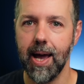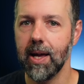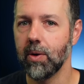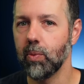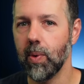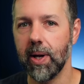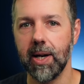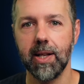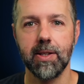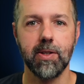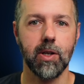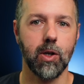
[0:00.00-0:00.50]

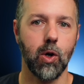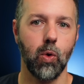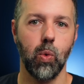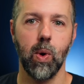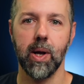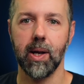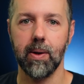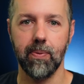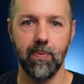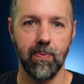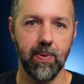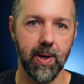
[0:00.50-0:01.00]
And when it's a
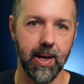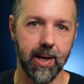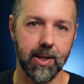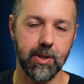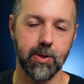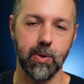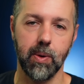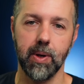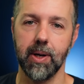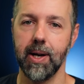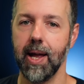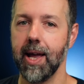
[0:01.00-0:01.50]
quick
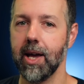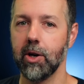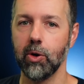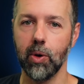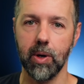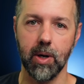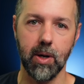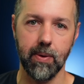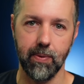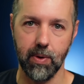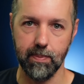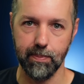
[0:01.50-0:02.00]
fix or an
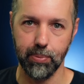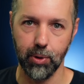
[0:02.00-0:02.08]
iterative